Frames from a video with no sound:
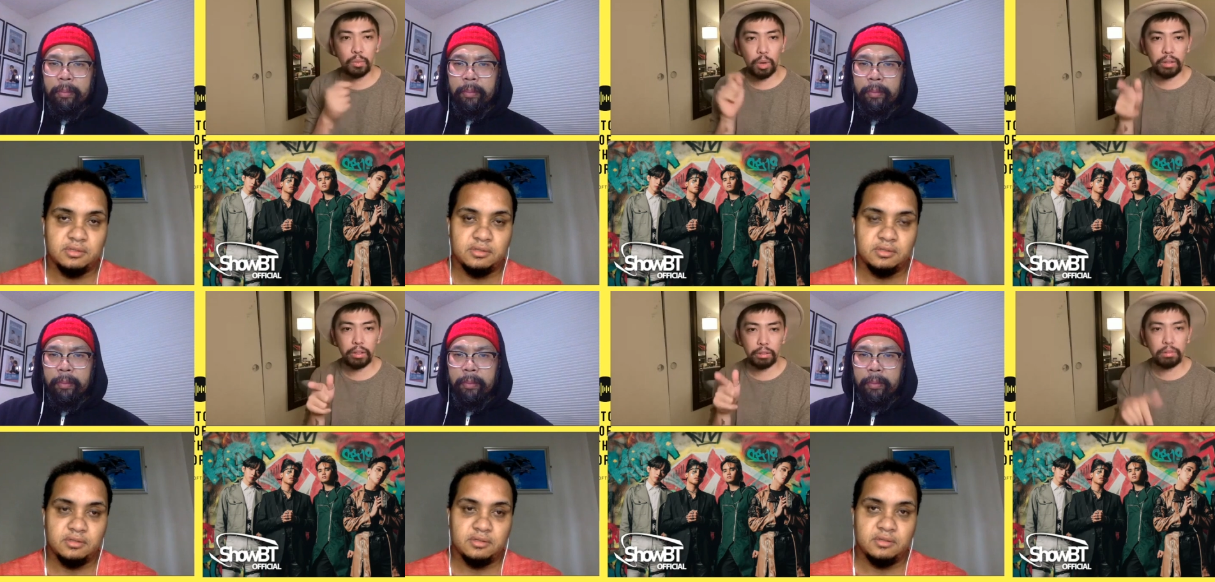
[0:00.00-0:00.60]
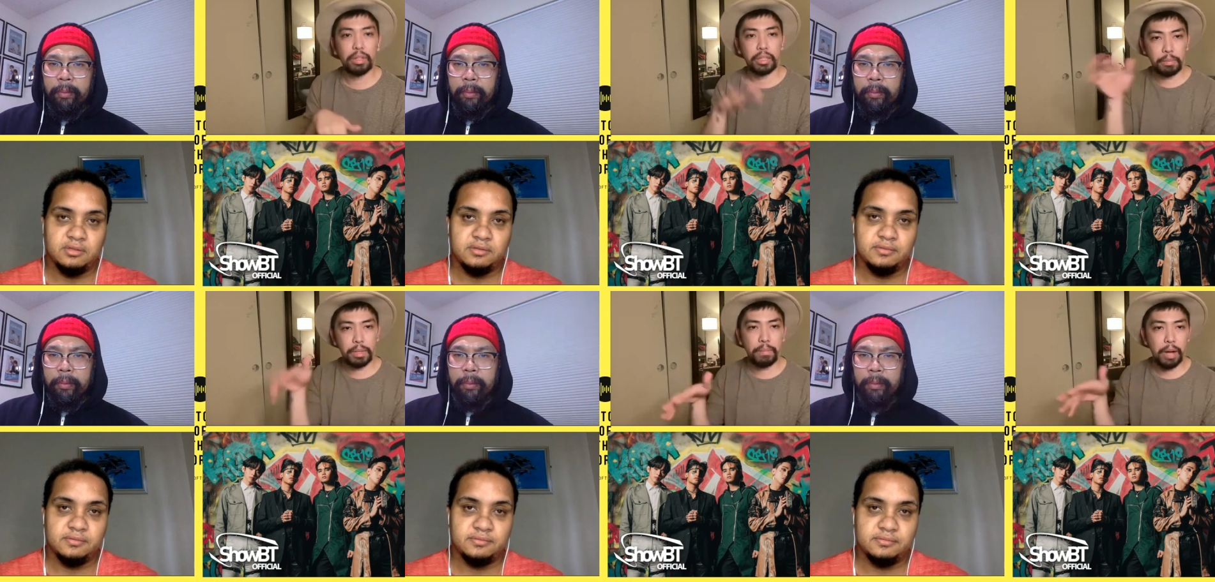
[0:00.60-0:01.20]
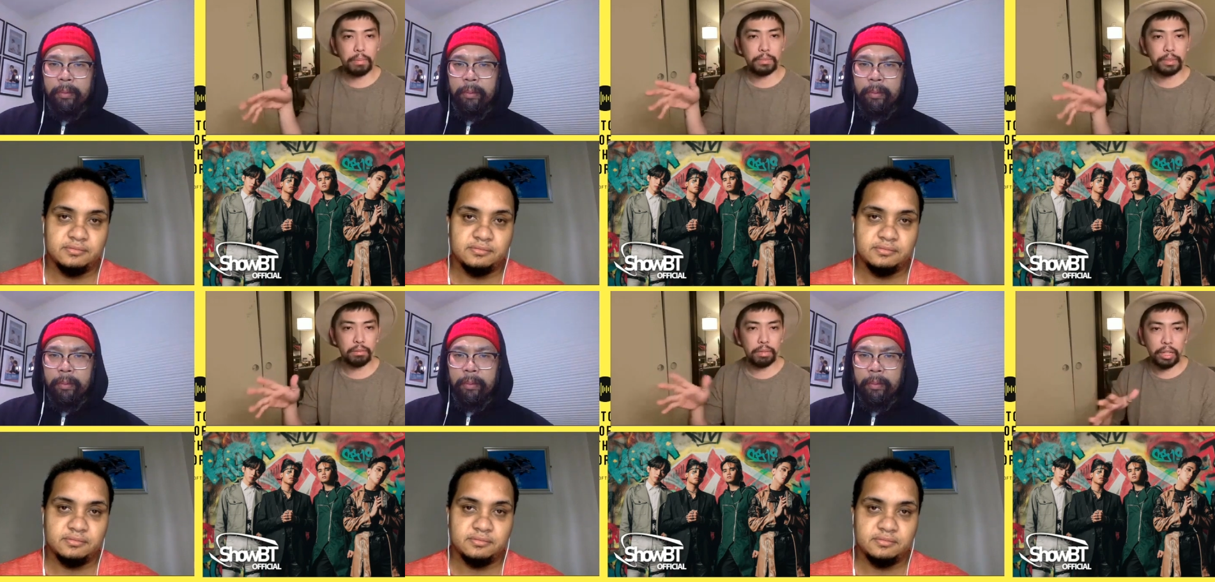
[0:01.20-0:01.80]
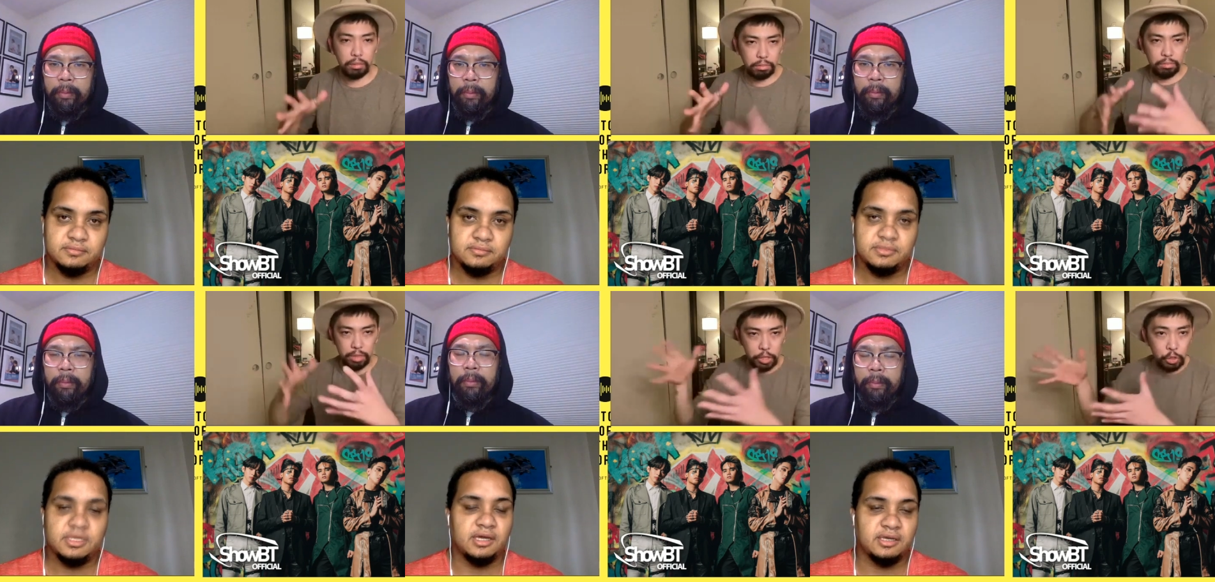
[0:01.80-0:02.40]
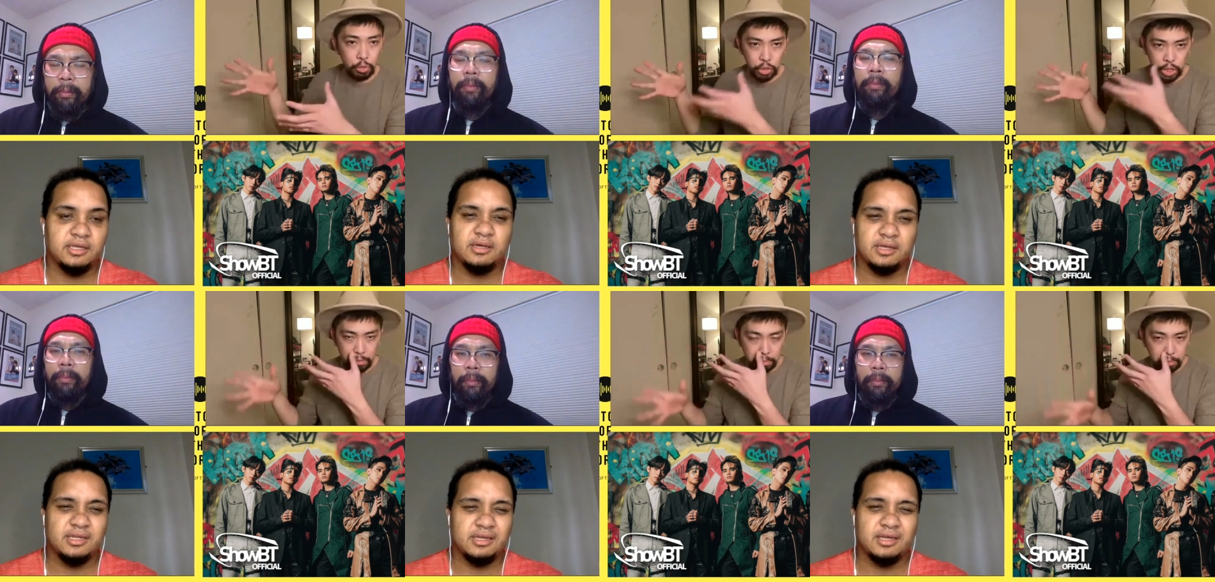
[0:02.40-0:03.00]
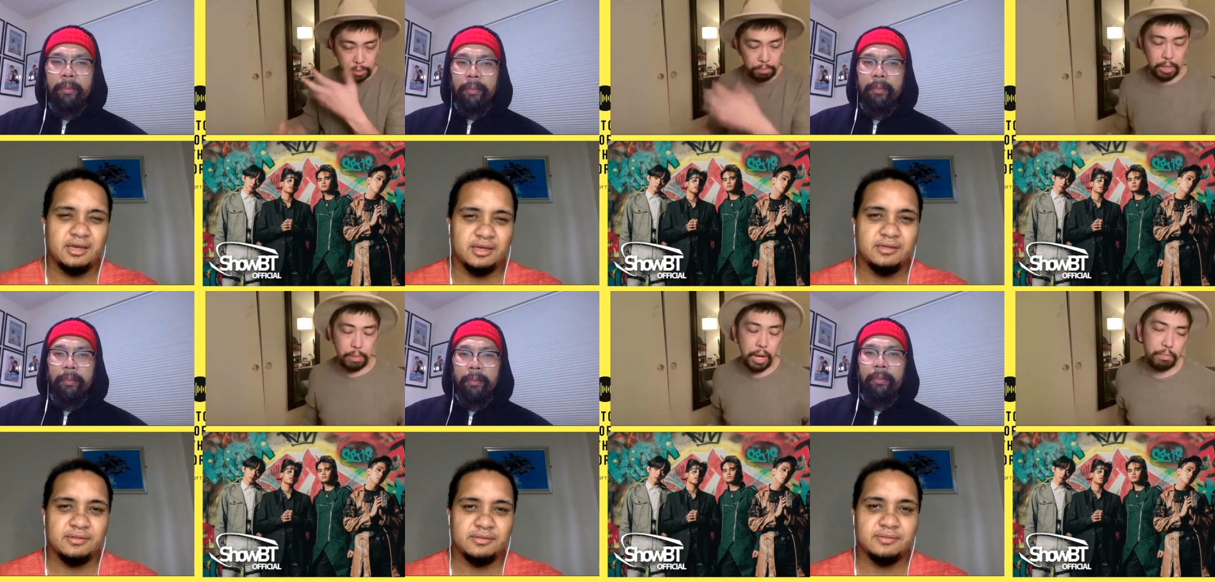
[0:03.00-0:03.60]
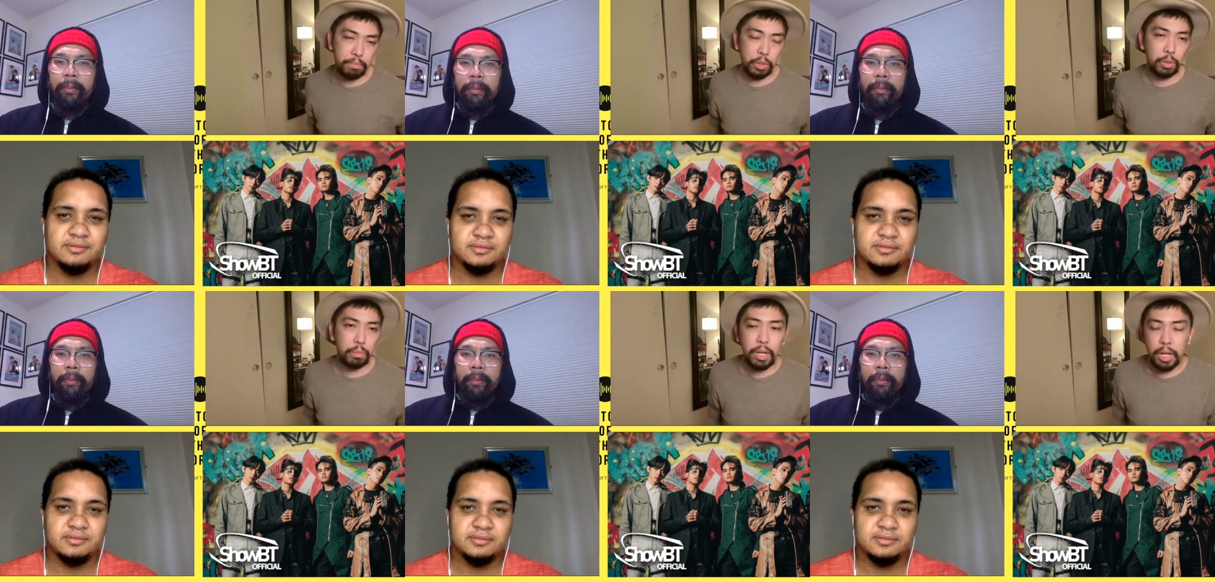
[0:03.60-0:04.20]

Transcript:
Speaker 1: One of like the P-pop, like yeah, the new gen yeah. P-pop group.